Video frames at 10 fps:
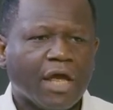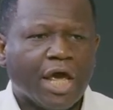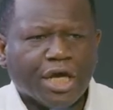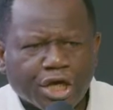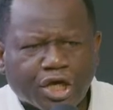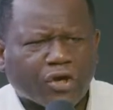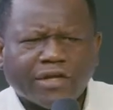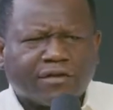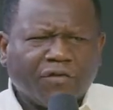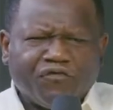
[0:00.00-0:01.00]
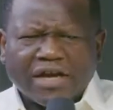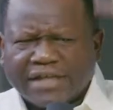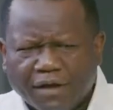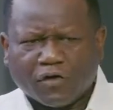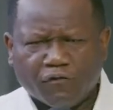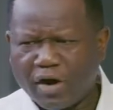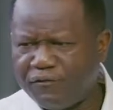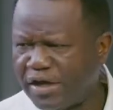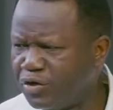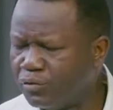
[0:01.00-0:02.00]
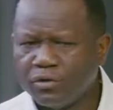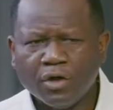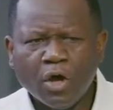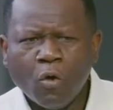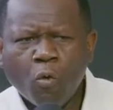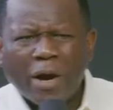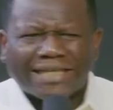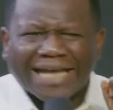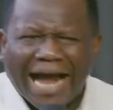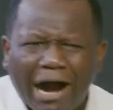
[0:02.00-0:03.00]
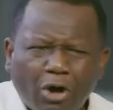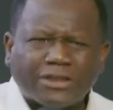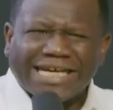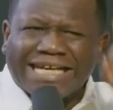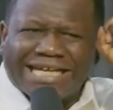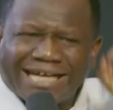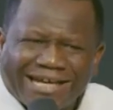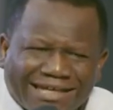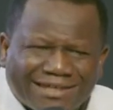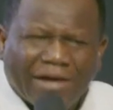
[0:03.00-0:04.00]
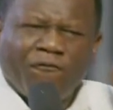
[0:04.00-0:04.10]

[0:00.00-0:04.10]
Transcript: Increase different types of revenue. without increasing